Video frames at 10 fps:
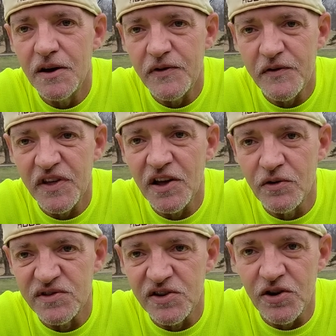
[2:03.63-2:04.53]
if everything
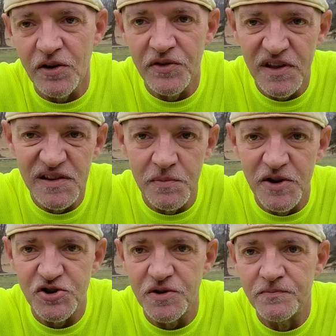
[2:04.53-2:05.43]
goes good on this
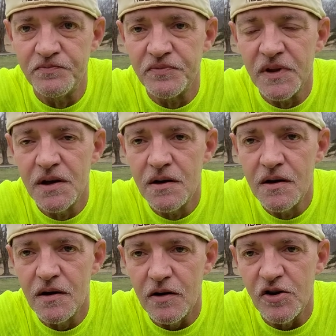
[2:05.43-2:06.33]
mission,
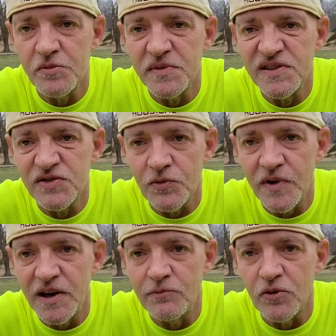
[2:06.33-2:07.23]
Artemis
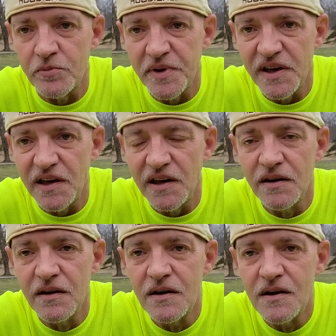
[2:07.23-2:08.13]
3 will be